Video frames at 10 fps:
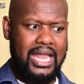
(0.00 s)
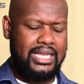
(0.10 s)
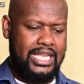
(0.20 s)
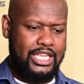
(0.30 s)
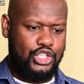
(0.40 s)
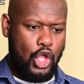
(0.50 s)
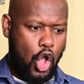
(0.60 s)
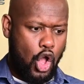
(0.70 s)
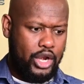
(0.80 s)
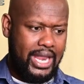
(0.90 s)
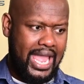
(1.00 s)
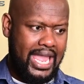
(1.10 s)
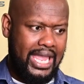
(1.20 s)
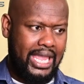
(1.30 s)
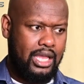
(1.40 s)
He's on
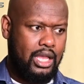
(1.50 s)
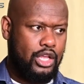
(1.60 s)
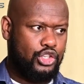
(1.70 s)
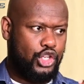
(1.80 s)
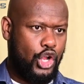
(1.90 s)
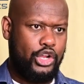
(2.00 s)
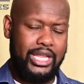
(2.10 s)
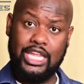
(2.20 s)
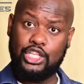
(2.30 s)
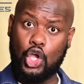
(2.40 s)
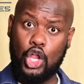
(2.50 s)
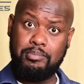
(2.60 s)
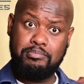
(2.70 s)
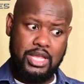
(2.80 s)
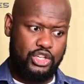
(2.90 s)
a journey, he's on a
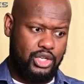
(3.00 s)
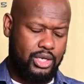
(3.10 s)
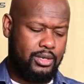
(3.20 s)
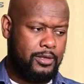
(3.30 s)
mission.